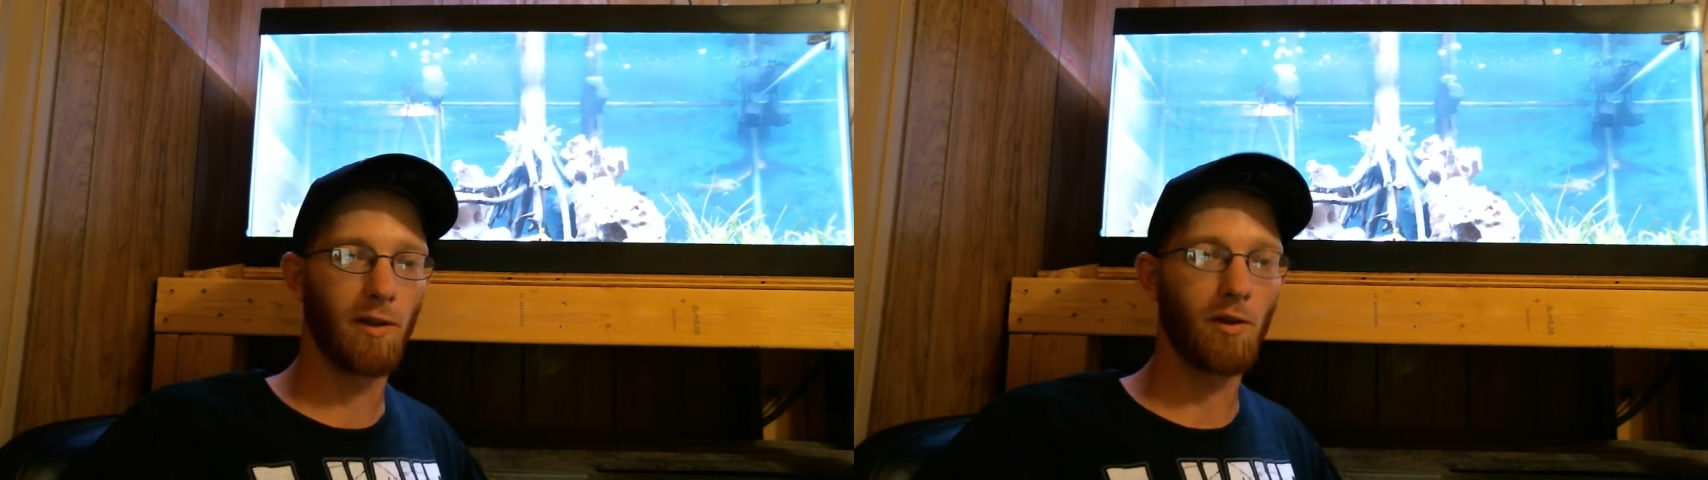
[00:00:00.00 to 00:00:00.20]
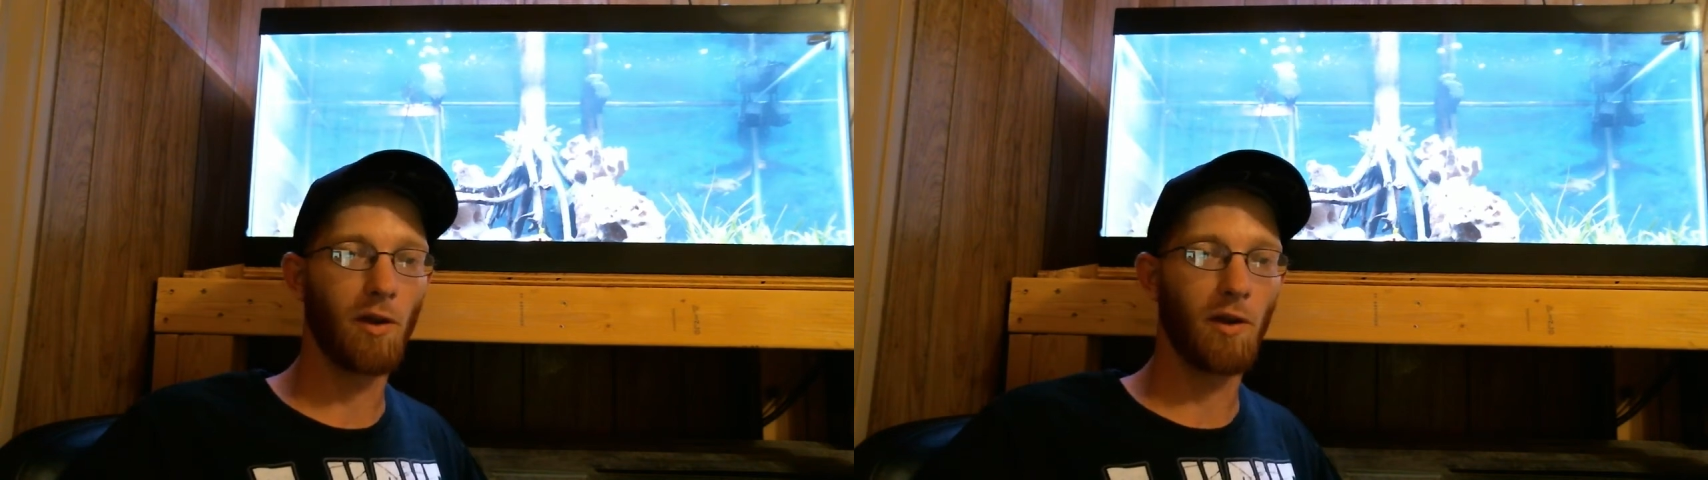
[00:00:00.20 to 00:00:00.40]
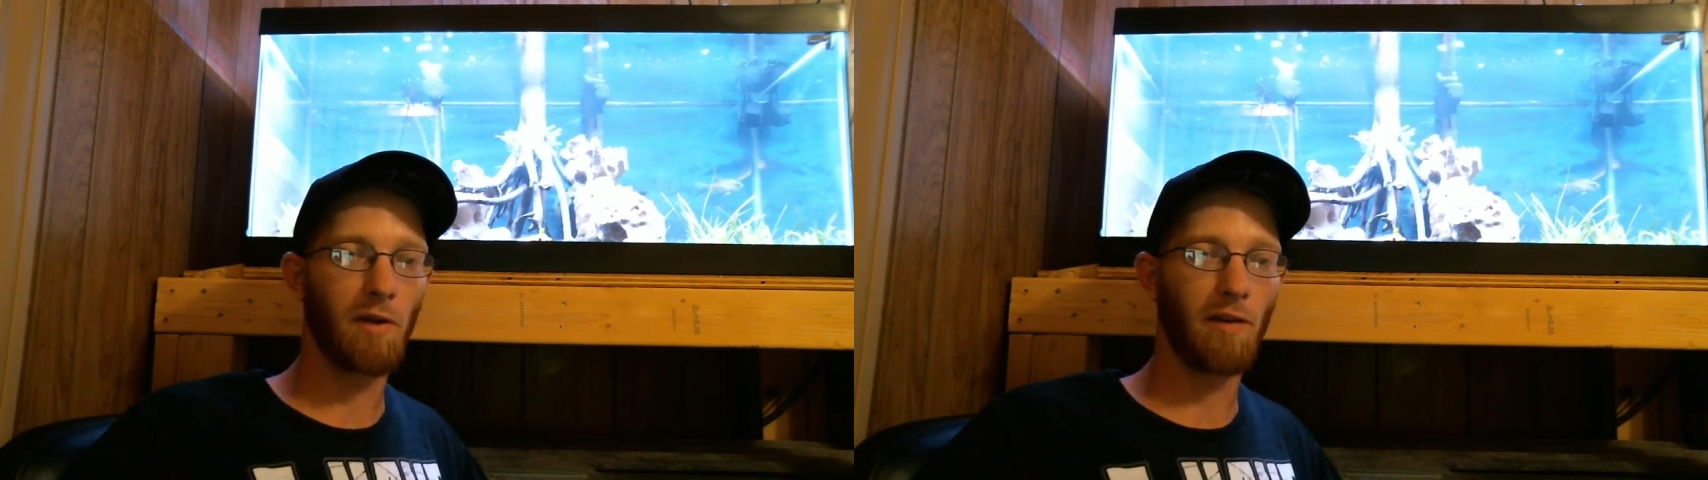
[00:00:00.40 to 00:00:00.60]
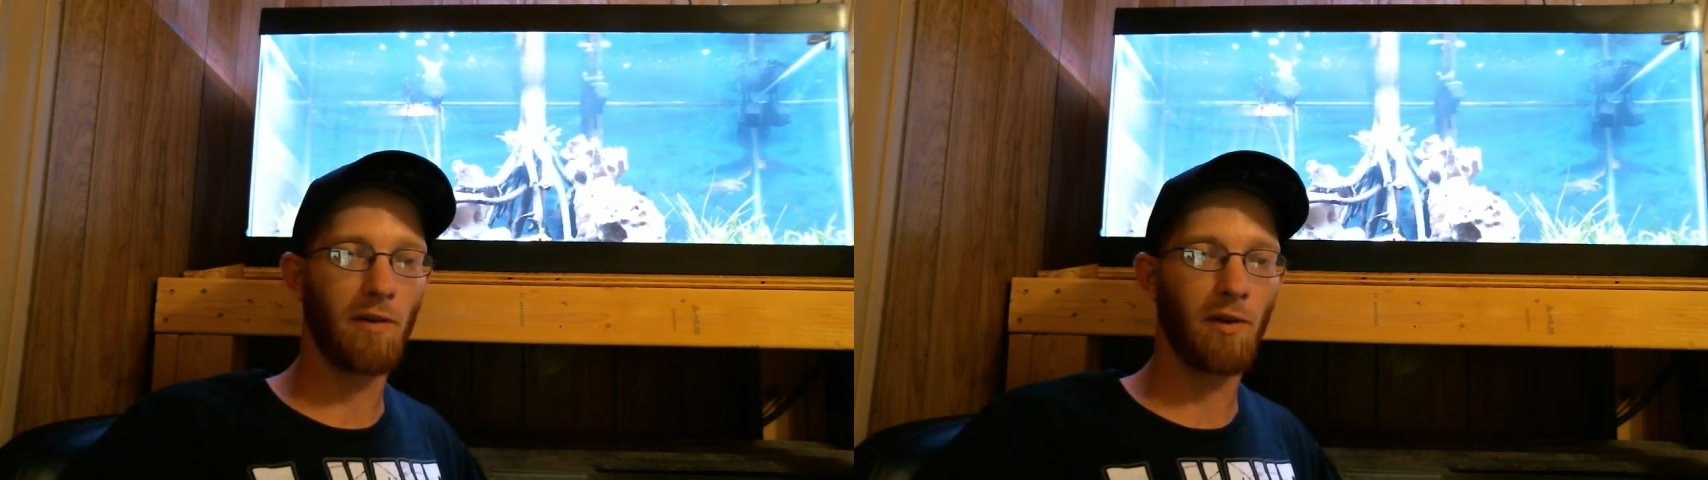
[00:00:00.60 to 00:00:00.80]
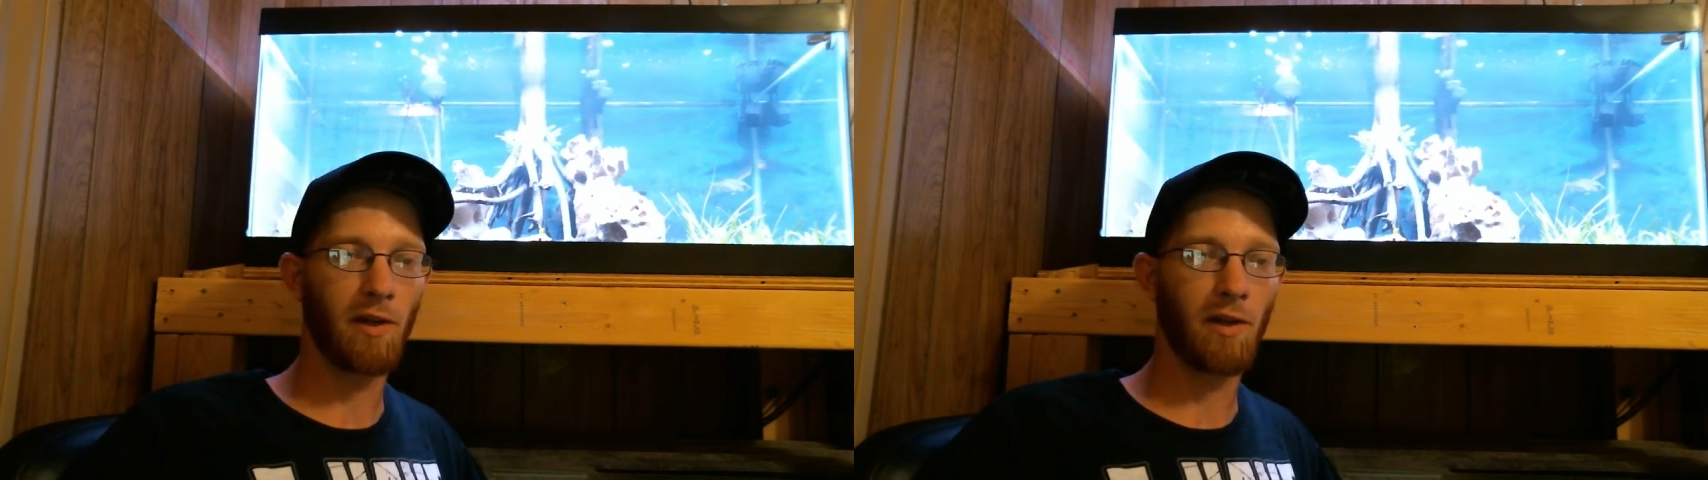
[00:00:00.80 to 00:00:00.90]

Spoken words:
was only 500